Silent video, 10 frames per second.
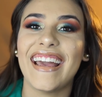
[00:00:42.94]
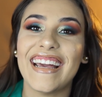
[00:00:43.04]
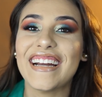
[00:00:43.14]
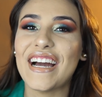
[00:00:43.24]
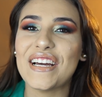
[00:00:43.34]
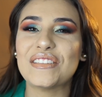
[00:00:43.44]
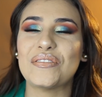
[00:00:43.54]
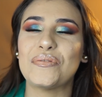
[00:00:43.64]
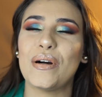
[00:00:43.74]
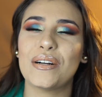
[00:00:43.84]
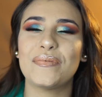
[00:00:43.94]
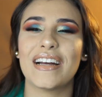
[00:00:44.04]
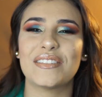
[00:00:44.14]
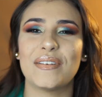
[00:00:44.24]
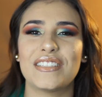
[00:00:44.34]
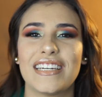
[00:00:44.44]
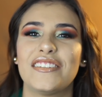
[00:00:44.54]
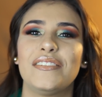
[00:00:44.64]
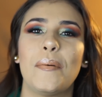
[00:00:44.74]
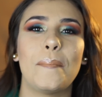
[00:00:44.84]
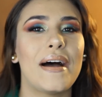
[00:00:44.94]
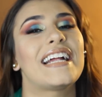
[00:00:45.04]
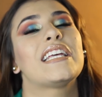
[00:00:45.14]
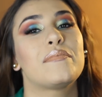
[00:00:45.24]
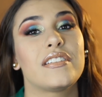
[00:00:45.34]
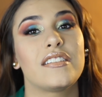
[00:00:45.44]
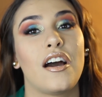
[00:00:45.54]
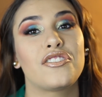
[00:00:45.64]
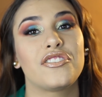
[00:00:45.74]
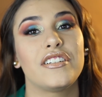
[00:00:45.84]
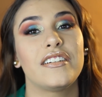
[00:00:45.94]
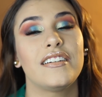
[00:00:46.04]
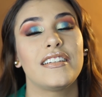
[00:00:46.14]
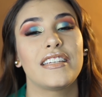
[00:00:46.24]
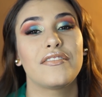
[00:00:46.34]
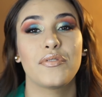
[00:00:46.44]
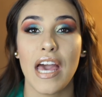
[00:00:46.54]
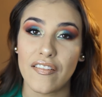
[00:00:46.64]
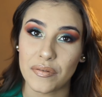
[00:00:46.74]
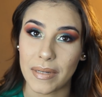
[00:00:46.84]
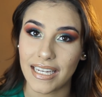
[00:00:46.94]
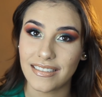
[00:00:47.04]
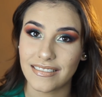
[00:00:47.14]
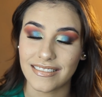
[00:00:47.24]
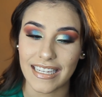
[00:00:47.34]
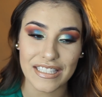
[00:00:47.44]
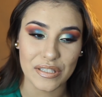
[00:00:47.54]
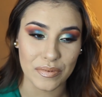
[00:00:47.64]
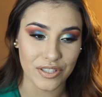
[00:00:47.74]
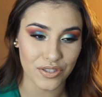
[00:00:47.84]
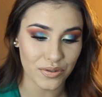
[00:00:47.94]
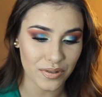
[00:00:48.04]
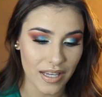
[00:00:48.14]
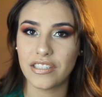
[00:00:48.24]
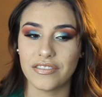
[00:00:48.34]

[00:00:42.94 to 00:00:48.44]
Hey guys, welcome back to my channel. My name's Natasha, if we haven't met. Nice to meet you.